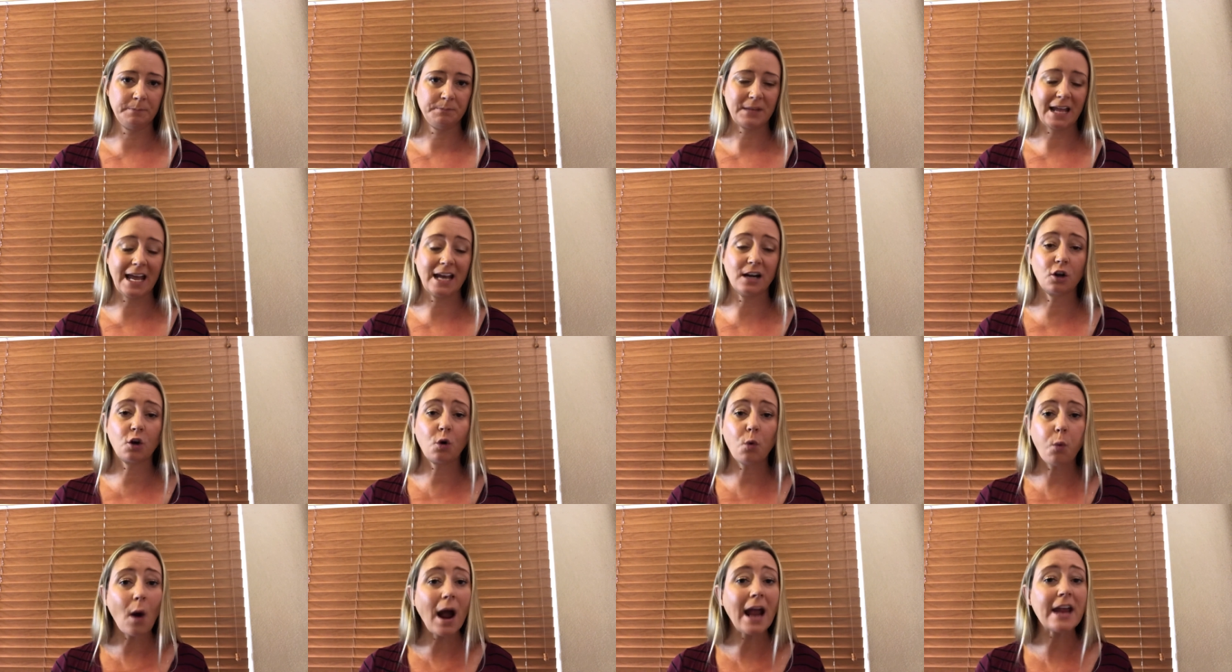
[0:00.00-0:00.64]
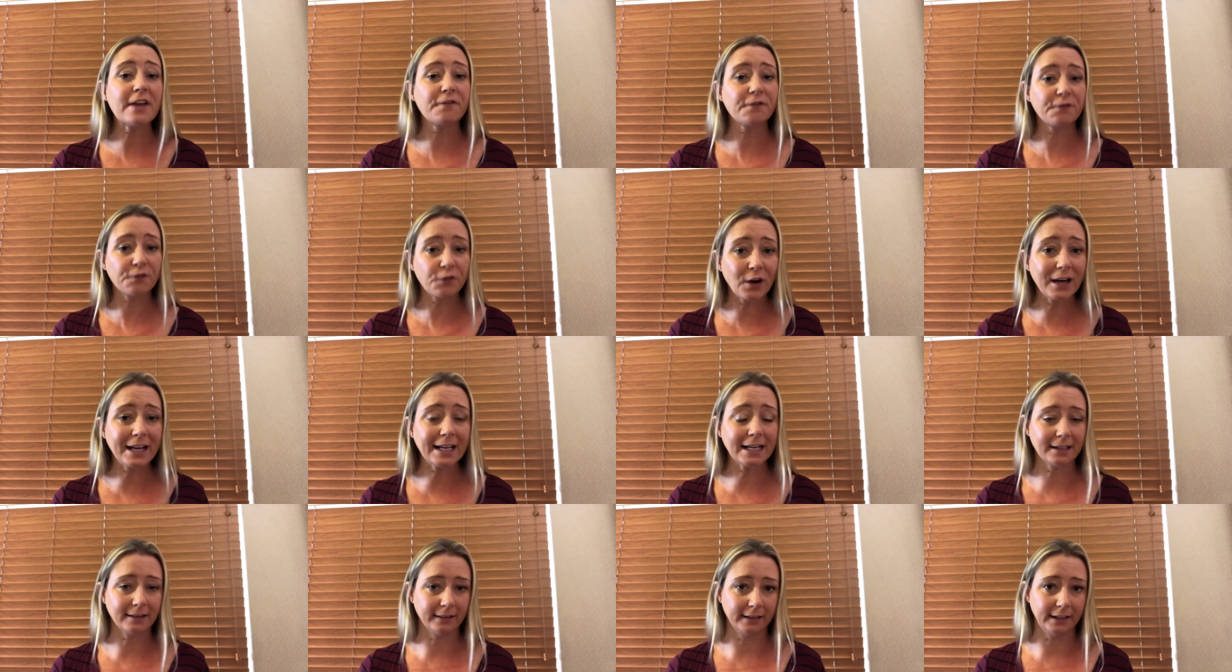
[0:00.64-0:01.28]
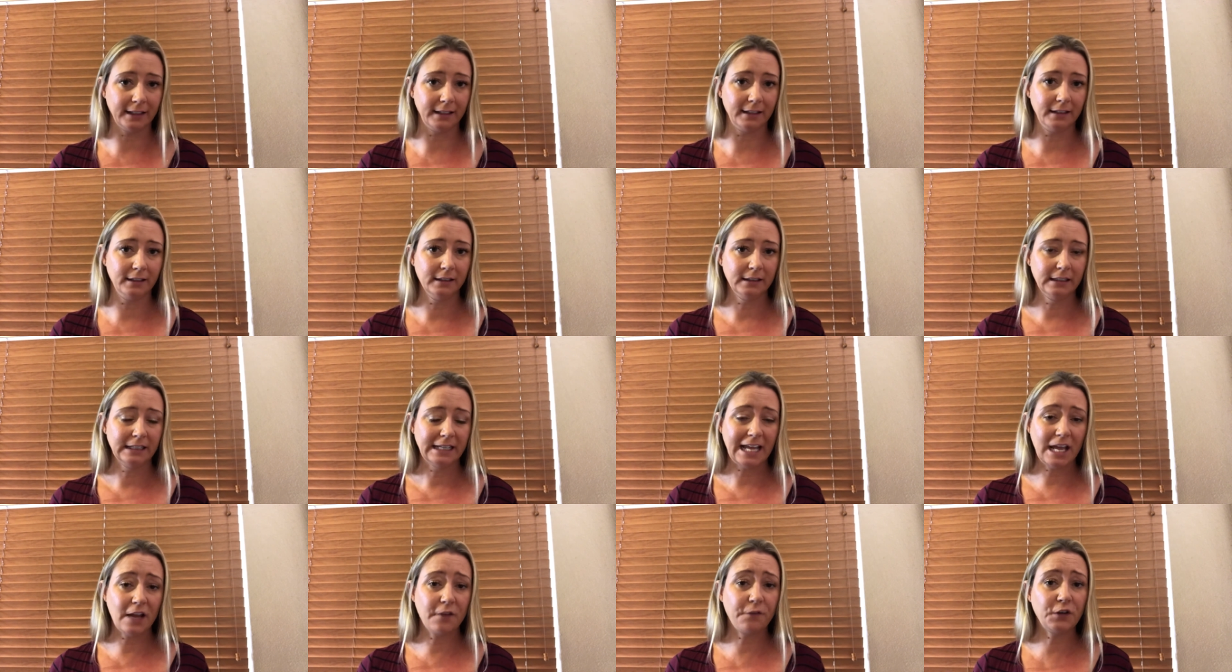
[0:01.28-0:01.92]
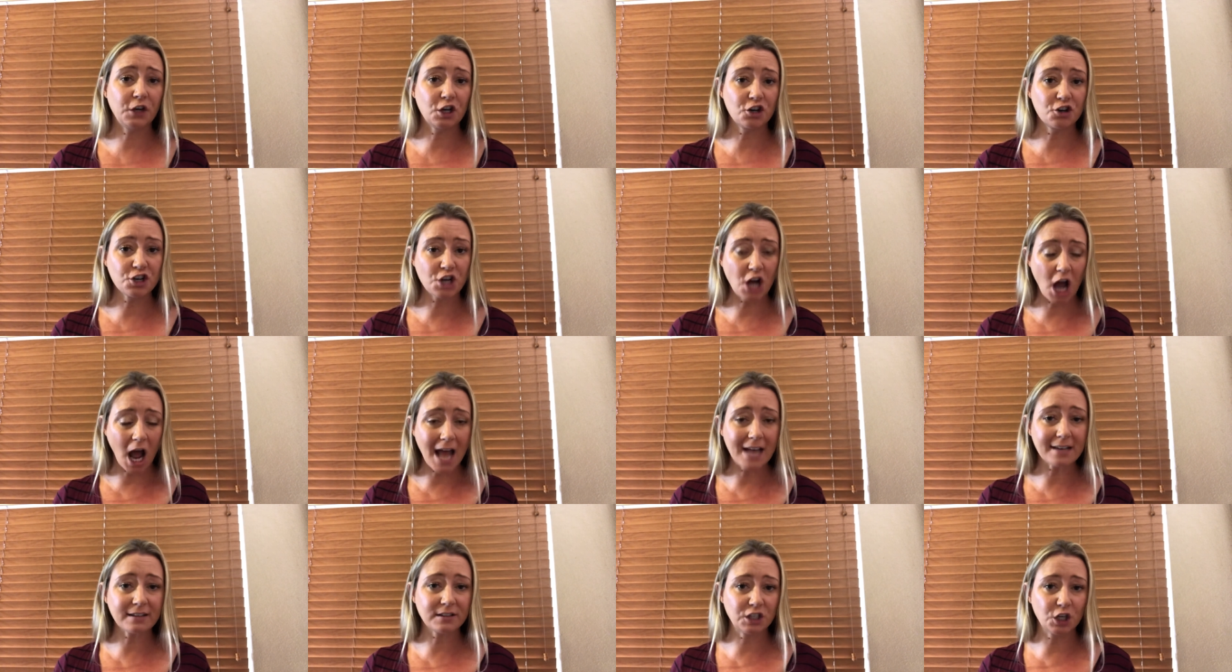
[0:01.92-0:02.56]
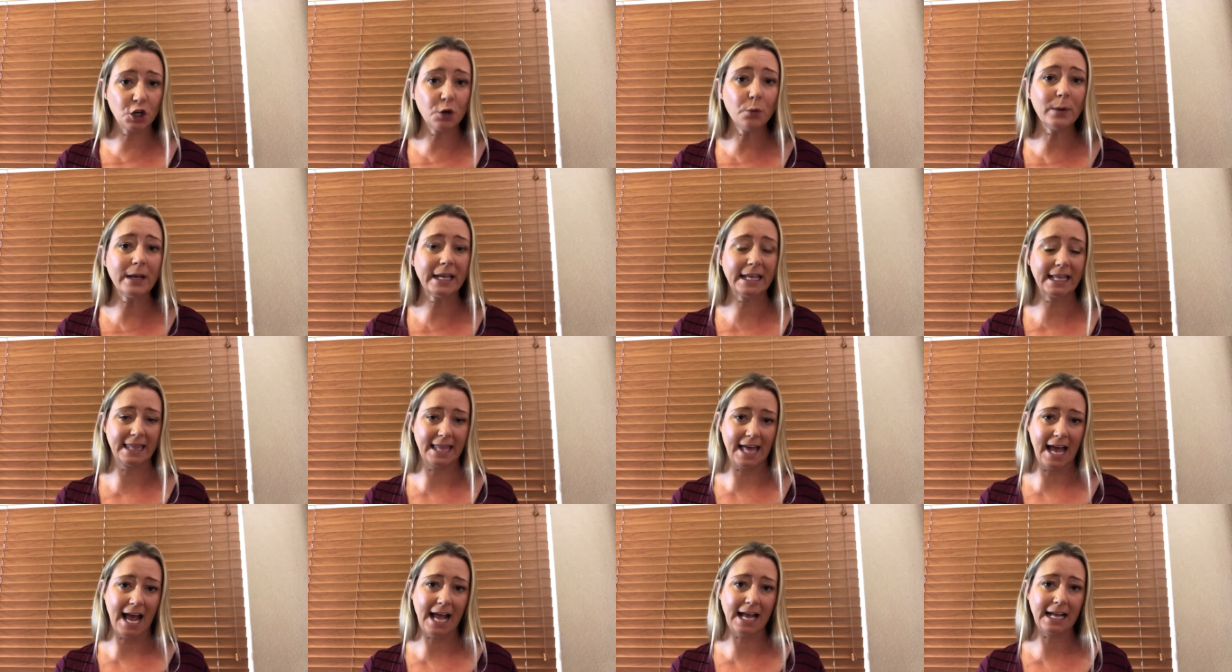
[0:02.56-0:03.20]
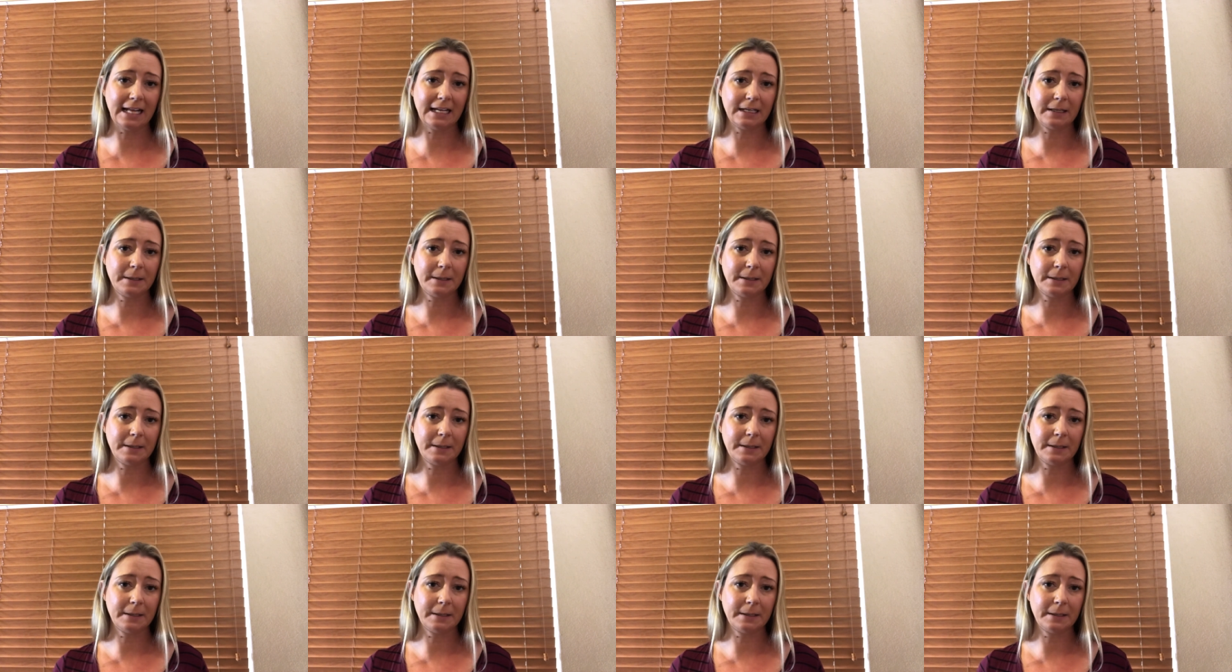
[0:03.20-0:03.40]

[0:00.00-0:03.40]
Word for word: And quite frankly, if you're not doing that,